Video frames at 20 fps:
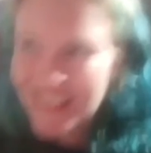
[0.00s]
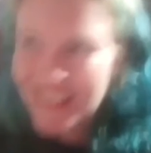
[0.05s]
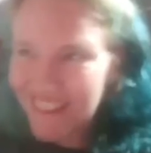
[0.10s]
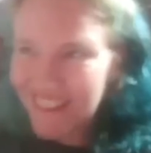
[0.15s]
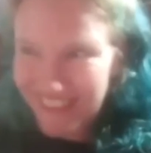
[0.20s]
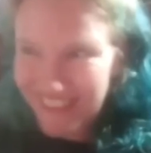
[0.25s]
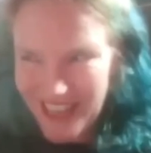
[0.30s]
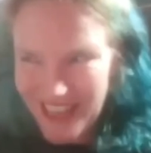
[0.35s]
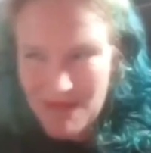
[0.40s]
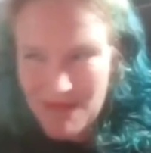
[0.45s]
10
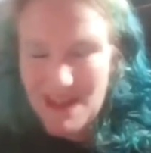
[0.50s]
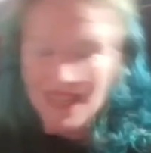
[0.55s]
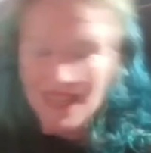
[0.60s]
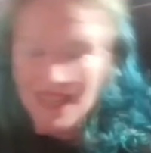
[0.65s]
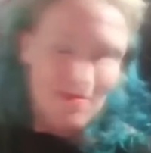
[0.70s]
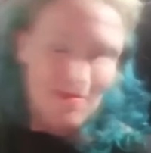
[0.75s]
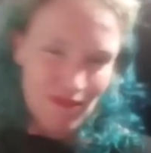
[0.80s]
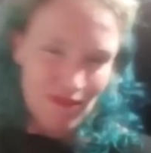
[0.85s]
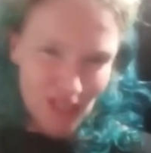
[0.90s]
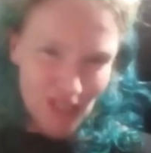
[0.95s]
minutes before
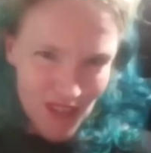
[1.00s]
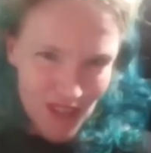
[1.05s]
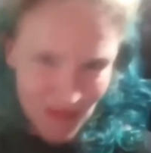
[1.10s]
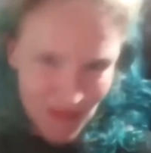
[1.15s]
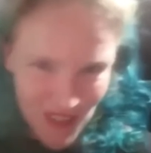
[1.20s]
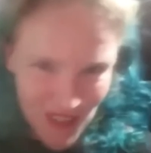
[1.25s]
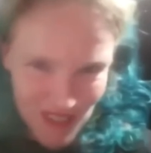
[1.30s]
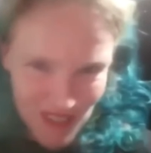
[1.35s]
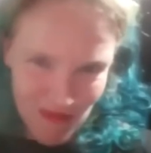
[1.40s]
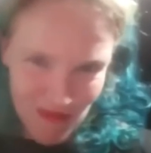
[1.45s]
your first
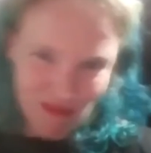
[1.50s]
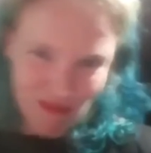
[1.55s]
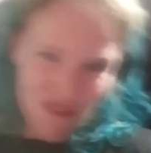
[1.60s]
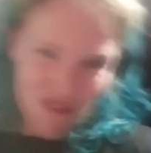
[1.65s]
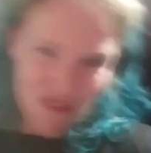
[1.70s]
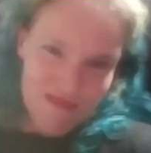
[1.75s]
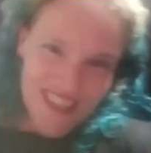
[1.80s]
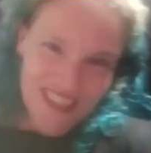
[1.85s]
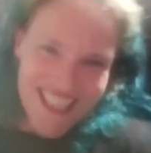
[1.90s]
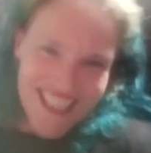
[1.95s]
performance.